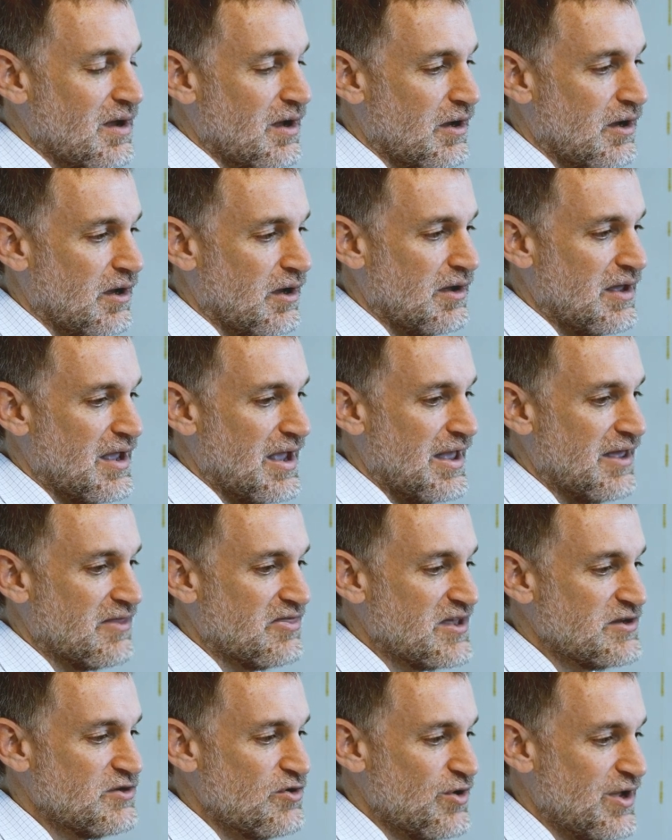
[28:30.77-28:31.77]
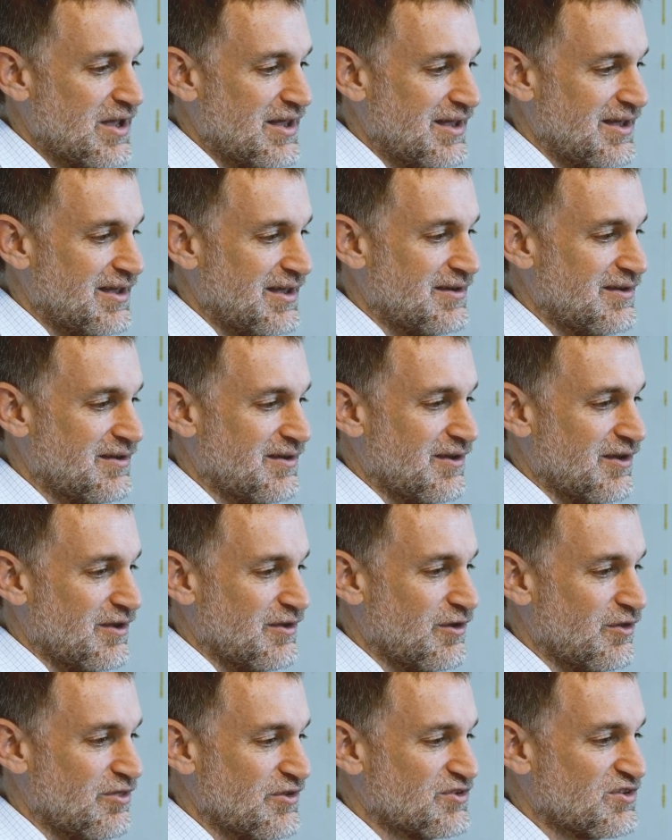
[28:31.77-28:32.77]
And then you had,
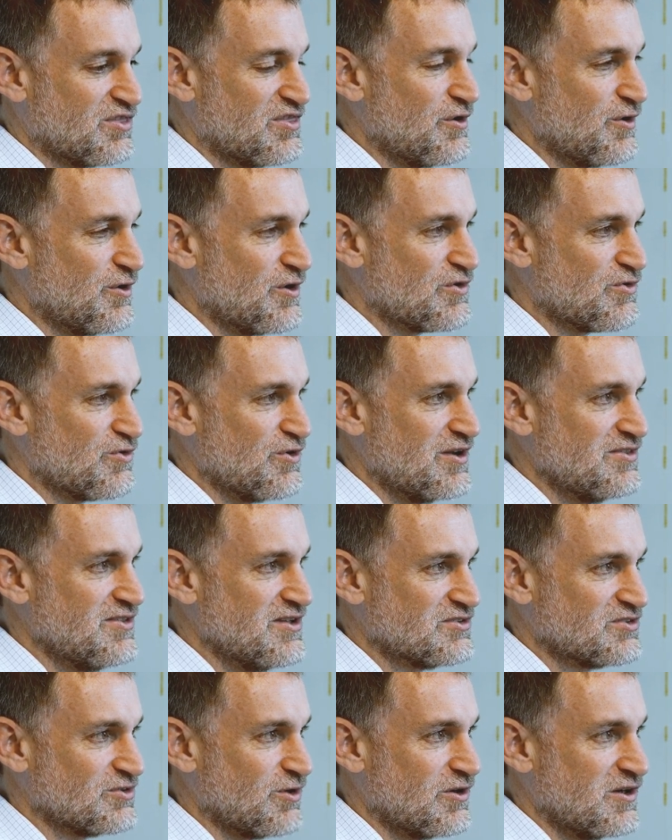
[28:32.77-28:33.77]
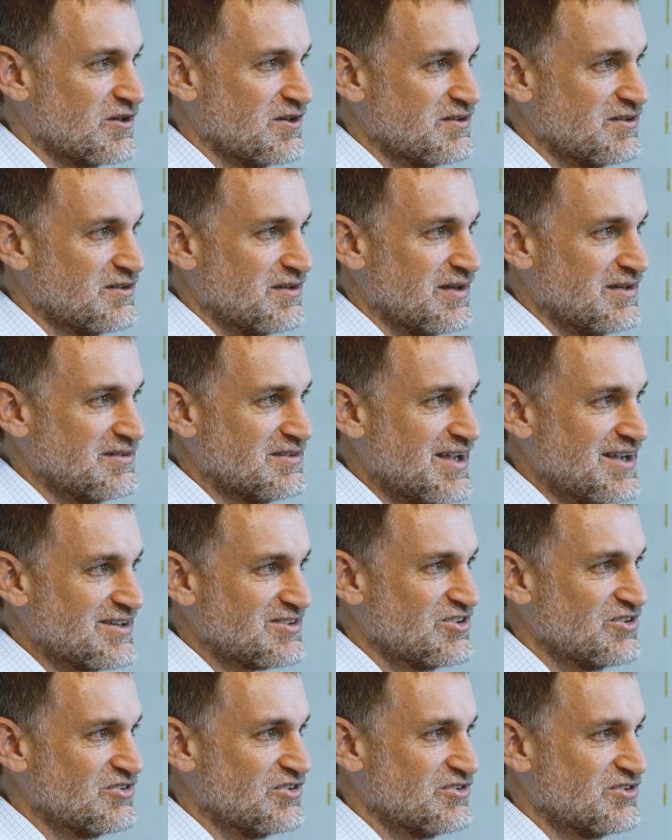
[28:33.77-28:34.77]
this 3rd grid that started in
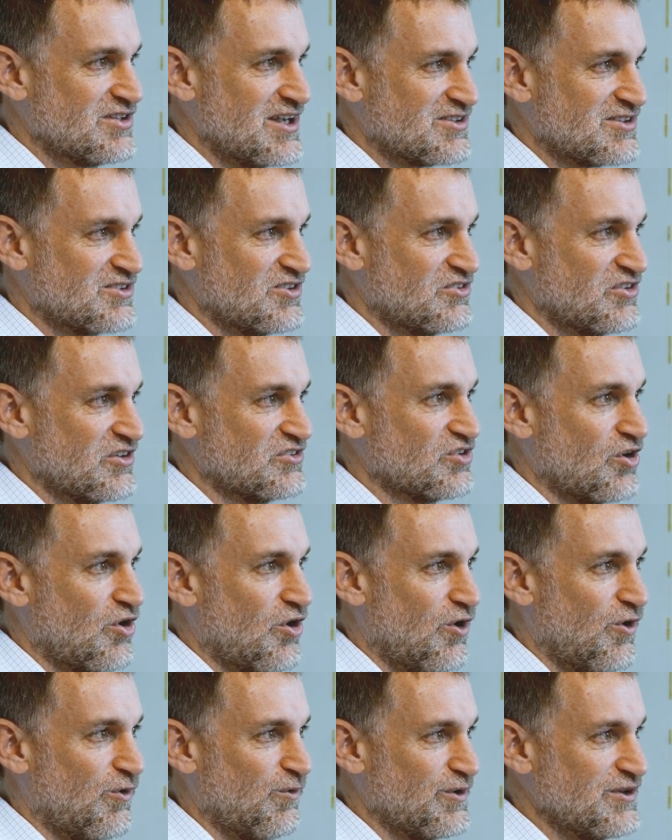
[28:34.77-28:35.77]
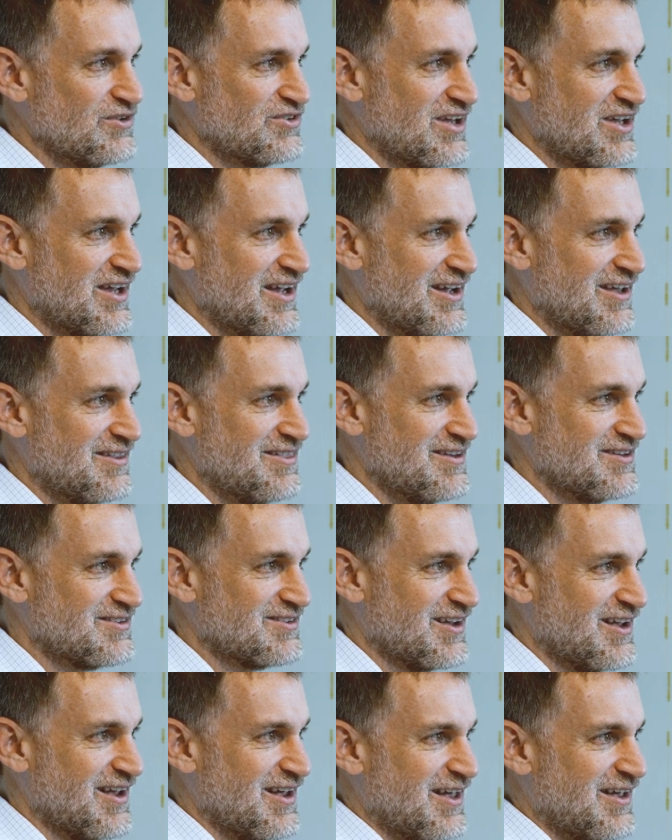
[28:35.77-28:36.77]
Texas, and Texas has always had
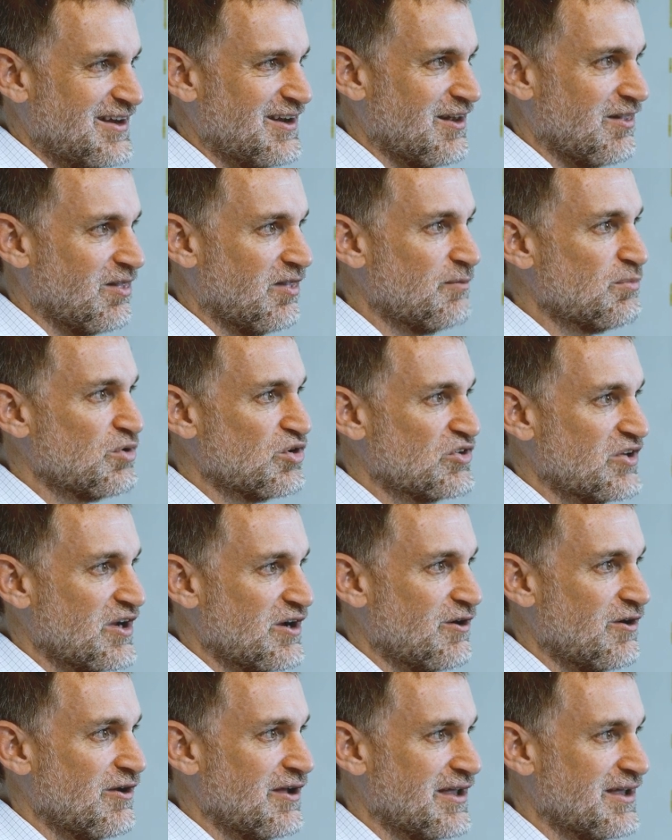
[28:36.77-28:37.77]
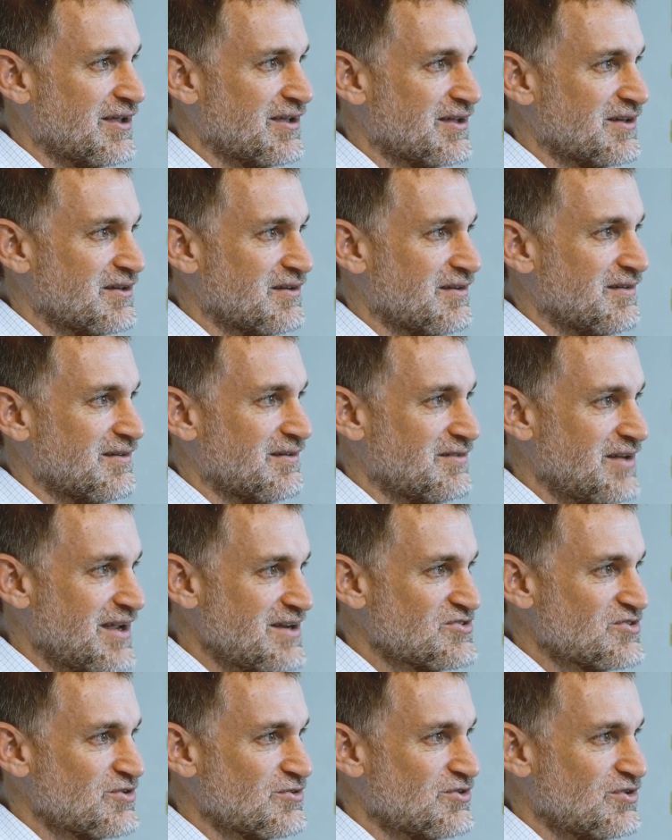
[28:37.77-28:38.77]
this libertarian
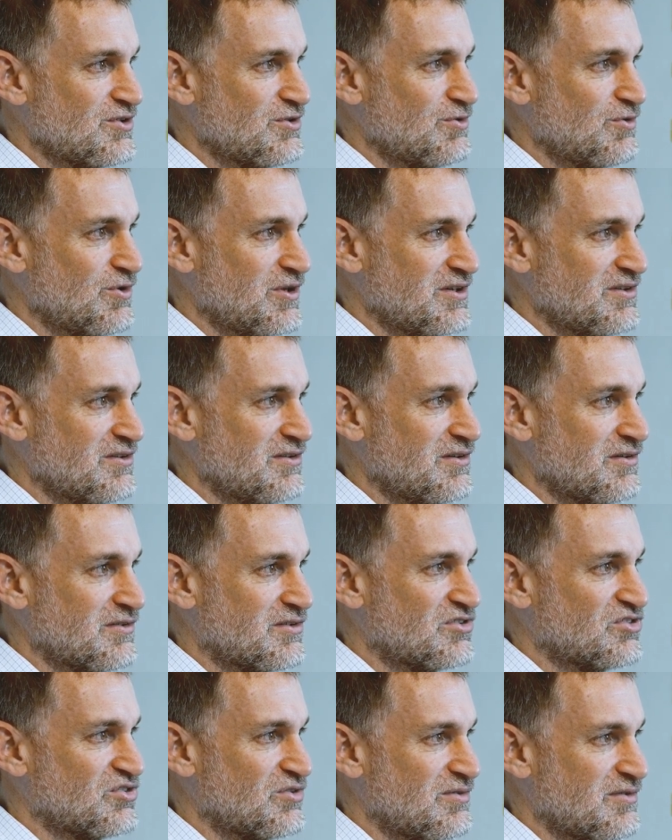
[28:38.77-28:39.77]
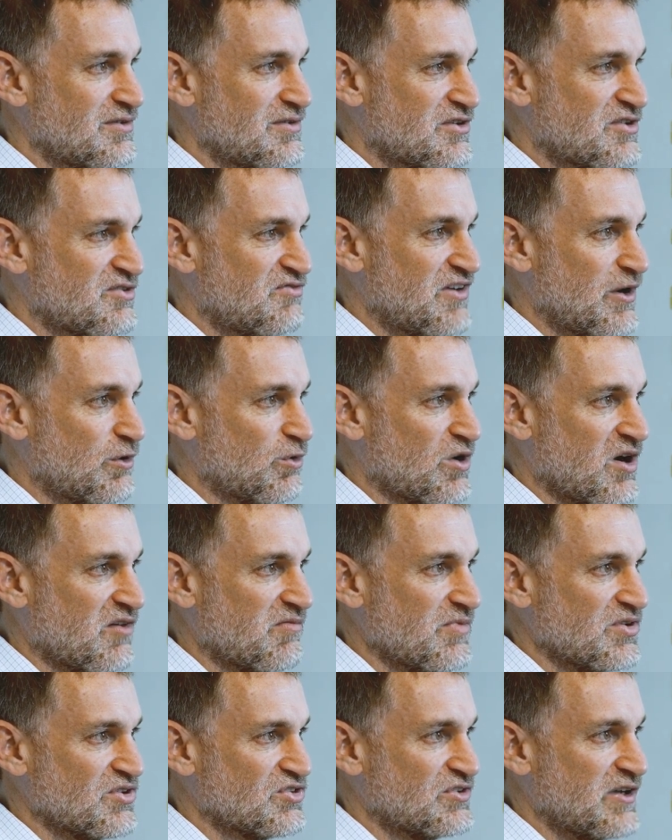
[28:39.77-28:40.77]
nature to it, and federal
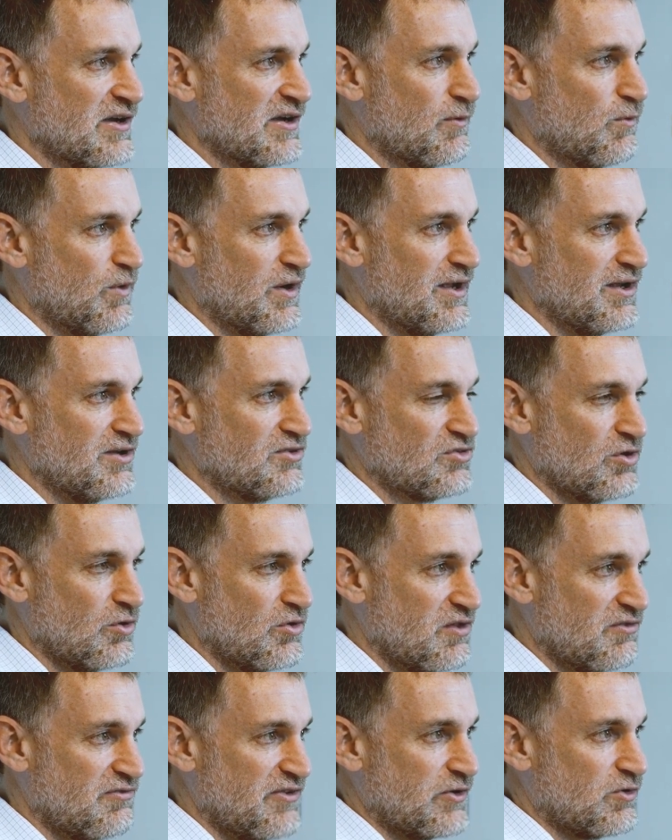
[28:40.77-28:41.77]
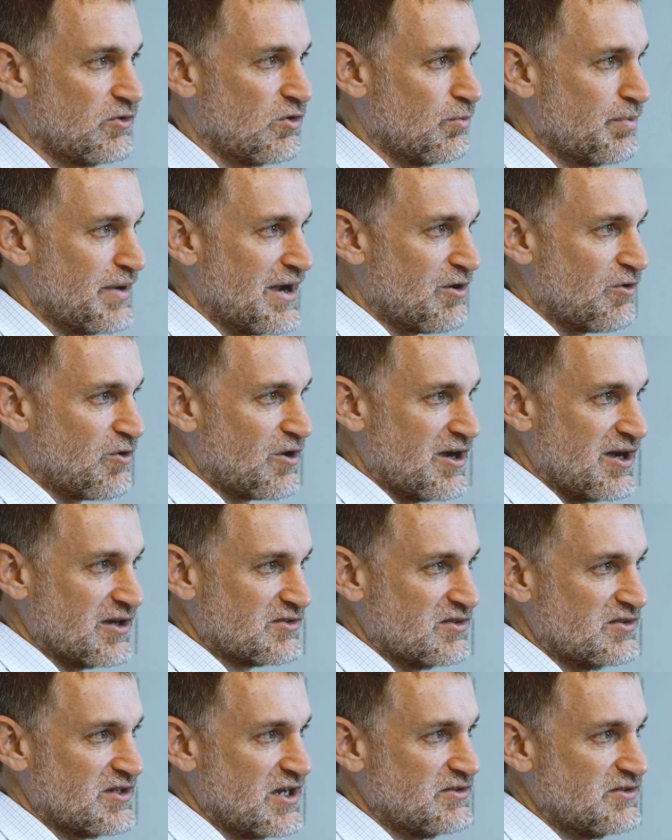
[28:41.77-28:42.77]
government stay away. So in the Federal Power
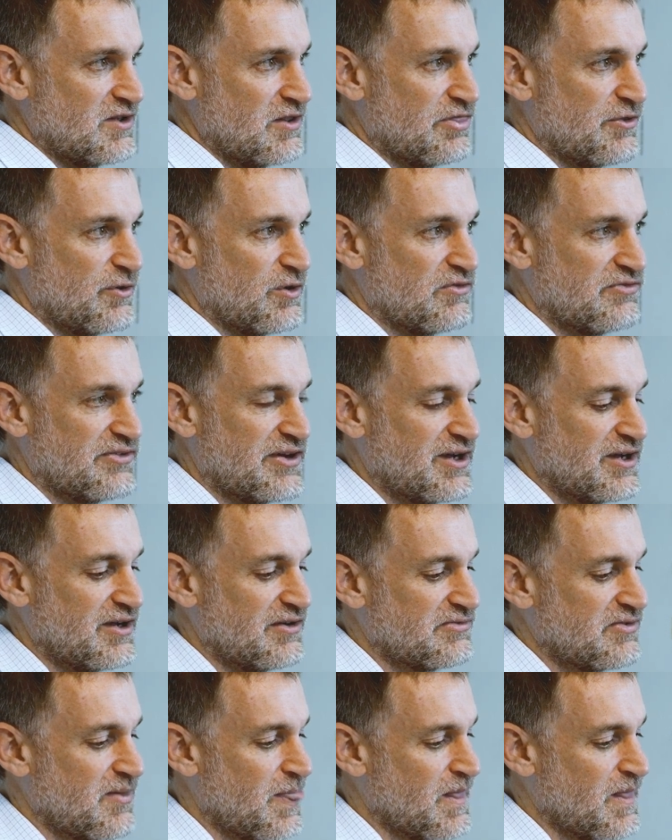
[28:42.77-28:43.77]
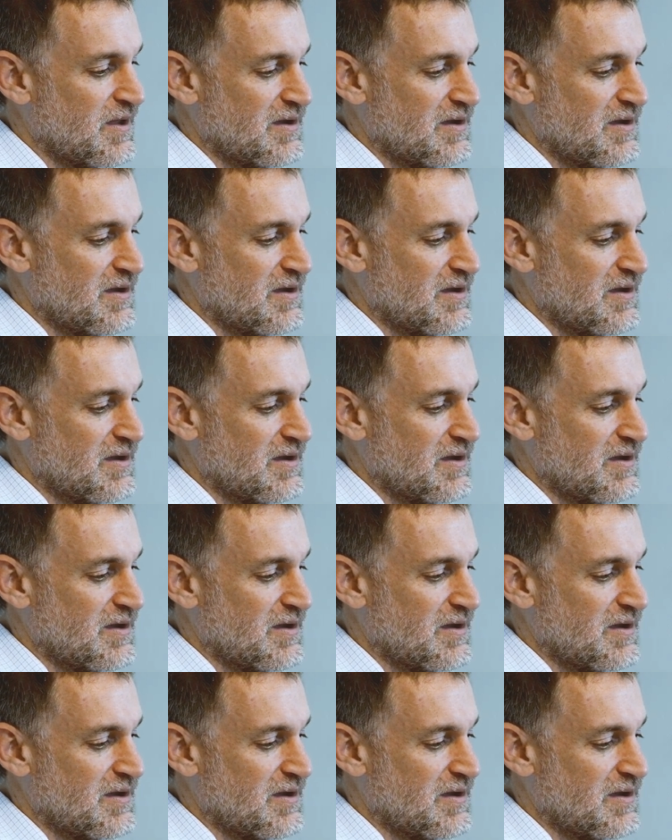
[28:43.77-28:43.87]
Act in 1935,